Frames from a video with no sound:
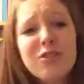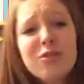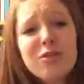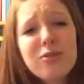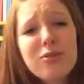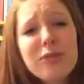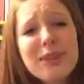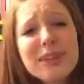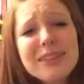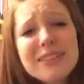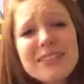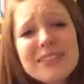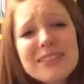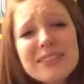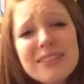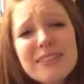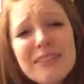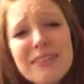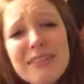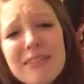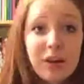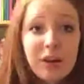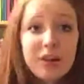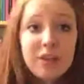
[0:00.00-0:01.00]
She's so amazing.
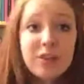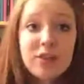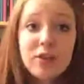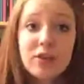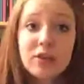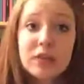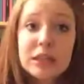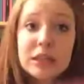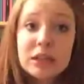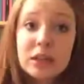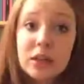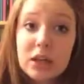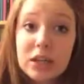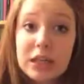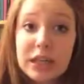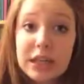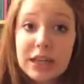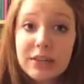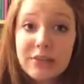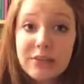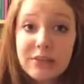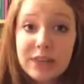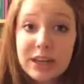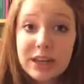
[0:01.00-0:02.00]
All right, so that's
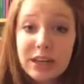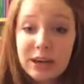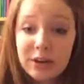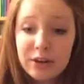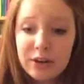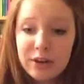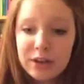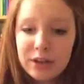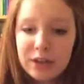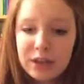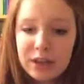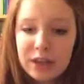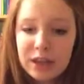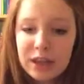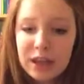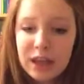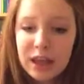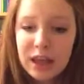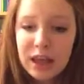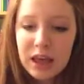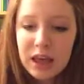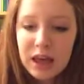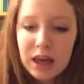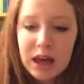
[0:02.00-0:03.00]
all I have for now.
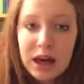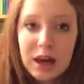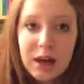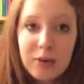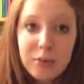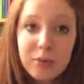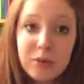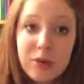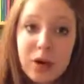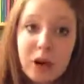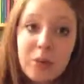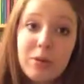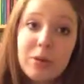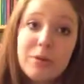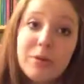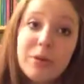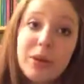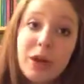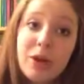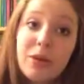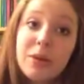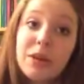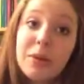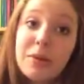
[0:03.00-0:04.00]

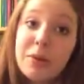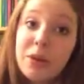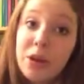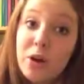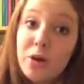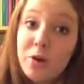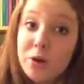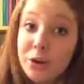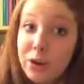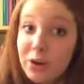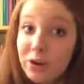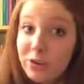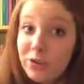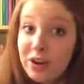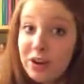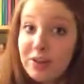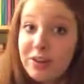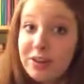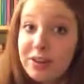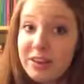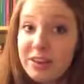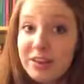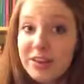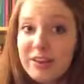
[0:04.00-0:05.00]
Comment below and let me know what your
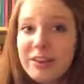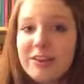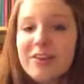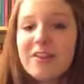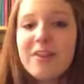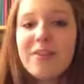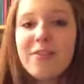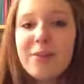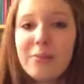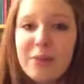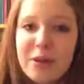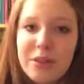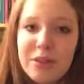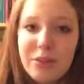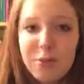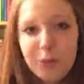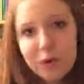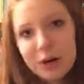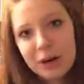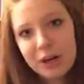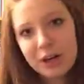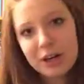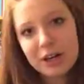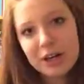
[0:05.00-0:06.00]
favorite things of the
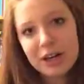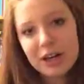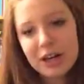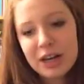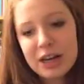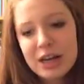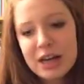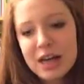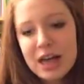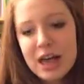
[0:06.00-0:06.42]
month were.